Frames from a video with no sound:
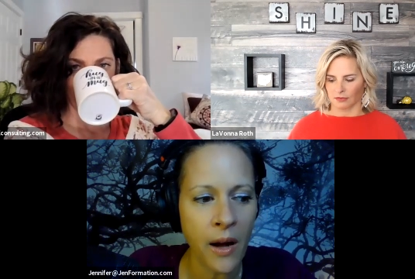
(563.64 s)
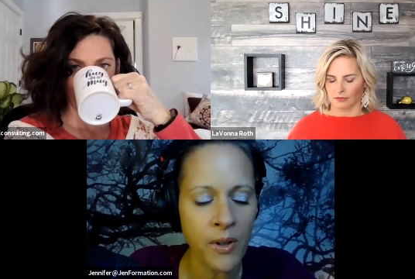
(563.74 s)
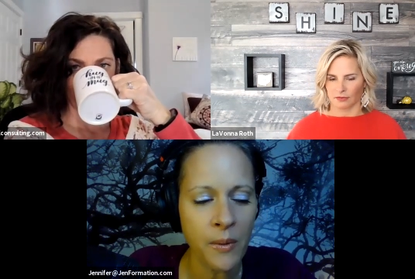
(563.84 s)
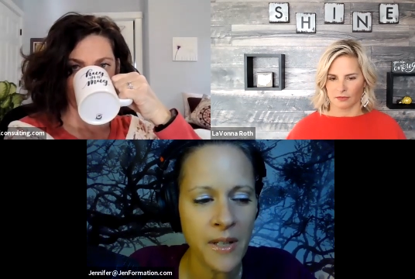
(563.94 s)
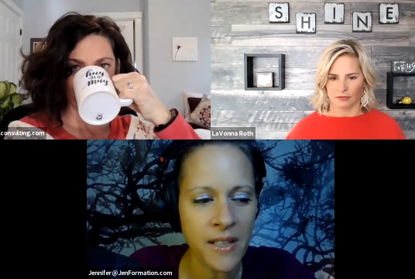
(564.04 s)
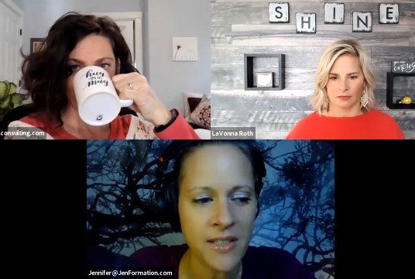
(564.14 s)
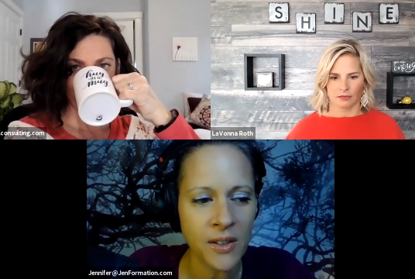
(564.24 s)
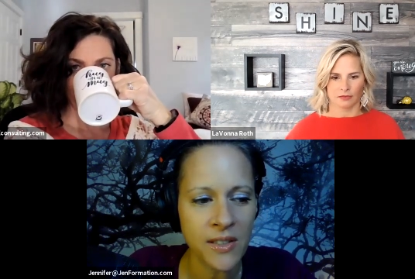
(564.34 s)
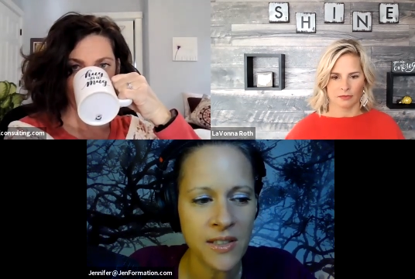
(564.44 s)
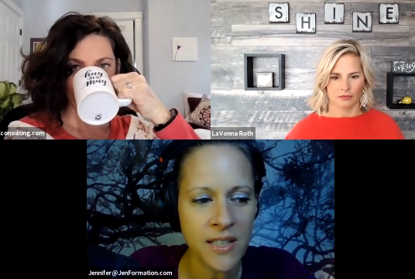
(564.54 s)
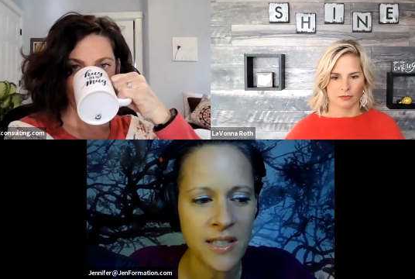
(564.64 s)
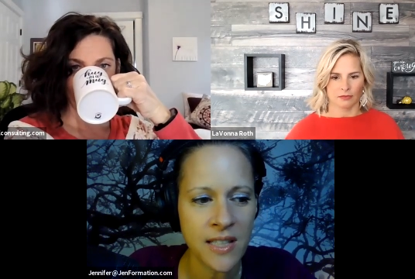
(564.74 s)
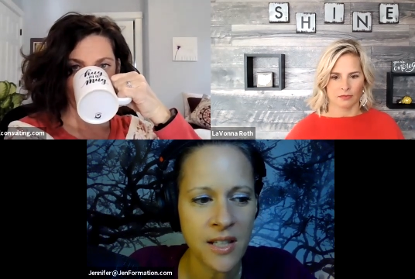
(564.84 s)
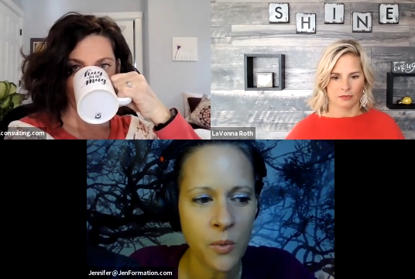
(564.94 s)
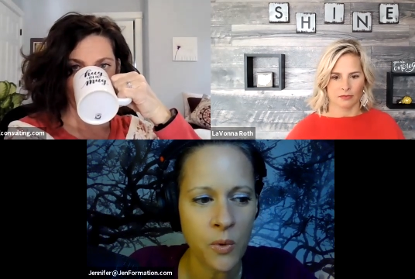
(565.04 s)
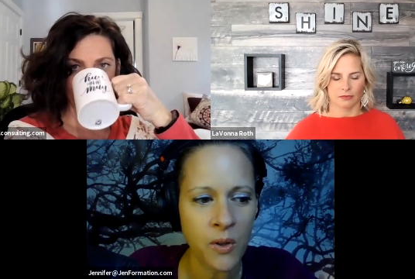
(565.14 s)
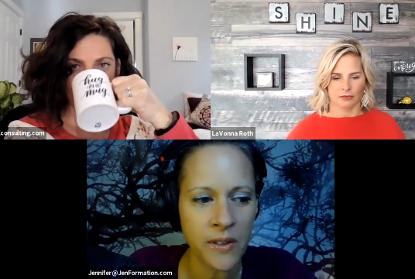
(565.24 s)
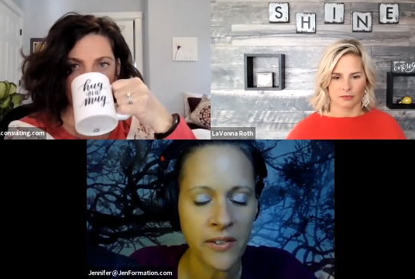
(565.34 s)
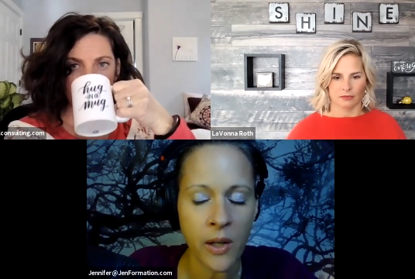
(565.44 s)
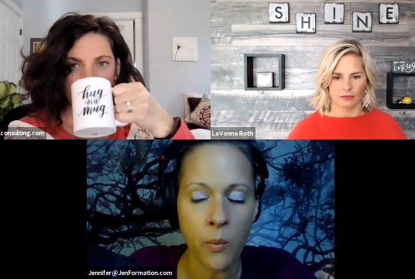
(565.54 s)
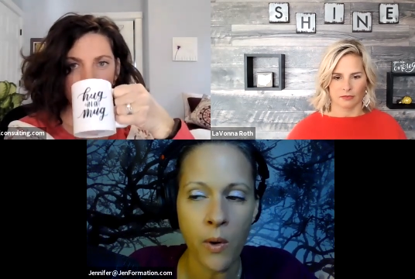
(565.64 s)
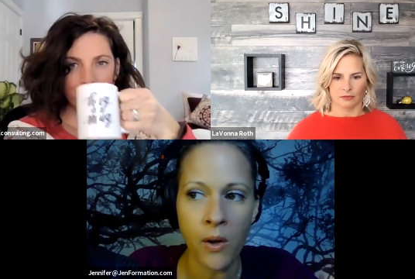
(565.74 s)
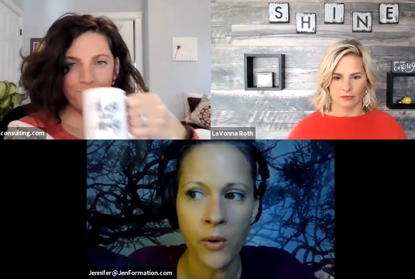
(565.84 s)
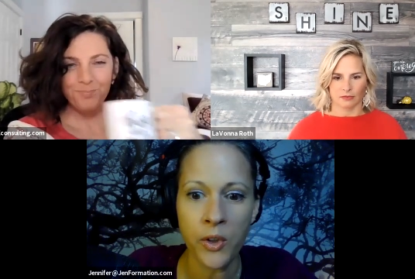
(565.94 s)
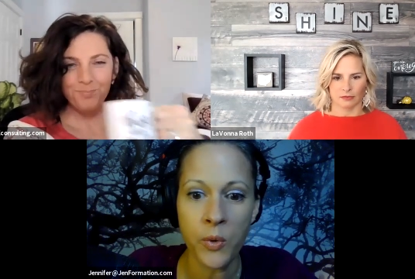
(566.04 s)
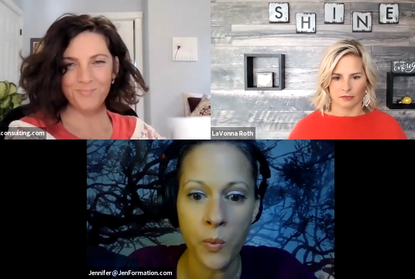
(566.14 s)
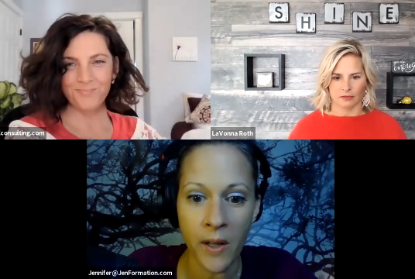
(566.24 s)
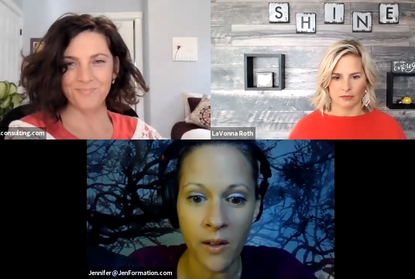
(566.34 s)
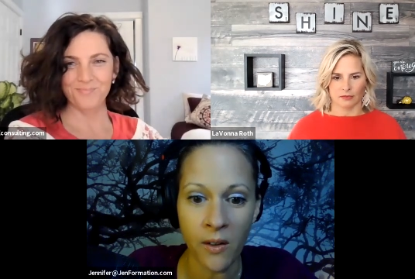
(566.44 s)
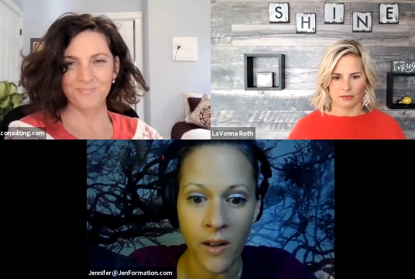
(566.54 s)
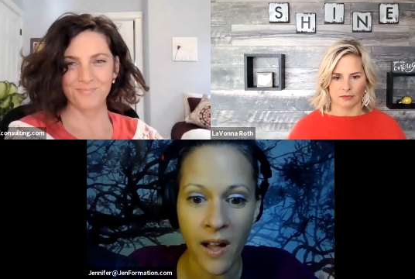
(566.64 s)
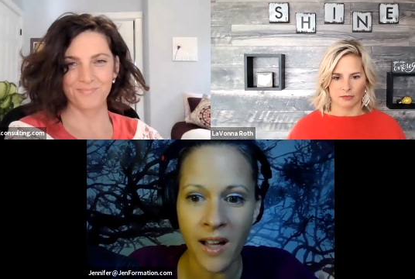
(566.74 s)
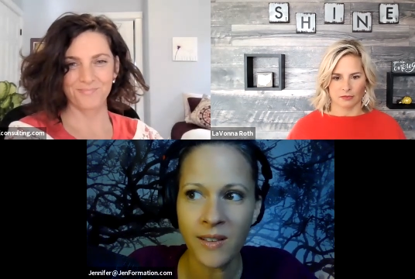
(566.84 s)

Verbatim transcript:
Speaker 1: I want to be a consultant to see the world. It's like, well, you will.